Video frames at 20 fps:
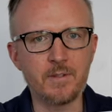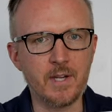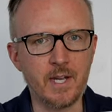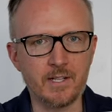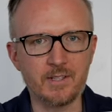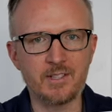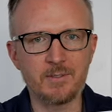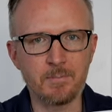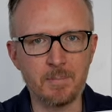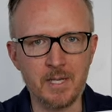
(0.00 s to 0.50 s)
You got
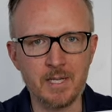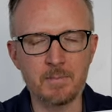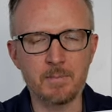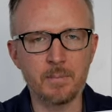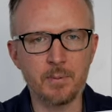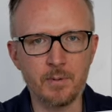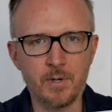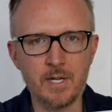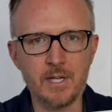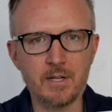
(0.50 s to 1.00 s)
to spin
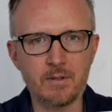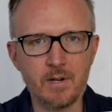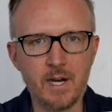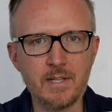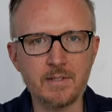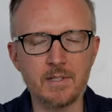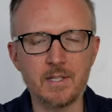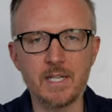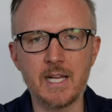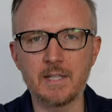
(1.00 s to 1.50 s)
pretty
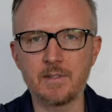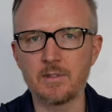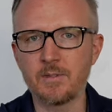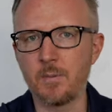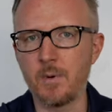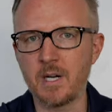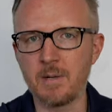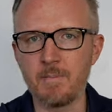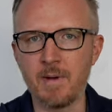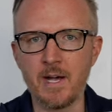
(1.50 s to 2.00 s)
crazy to get to
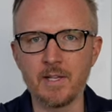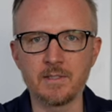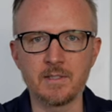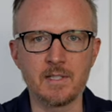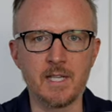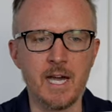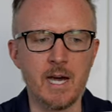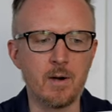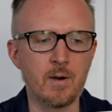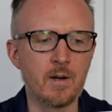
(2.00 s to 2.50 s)
20 miles
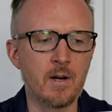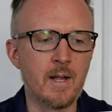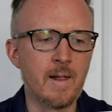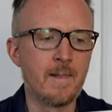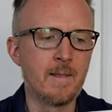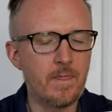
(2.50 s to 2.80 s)
an hour.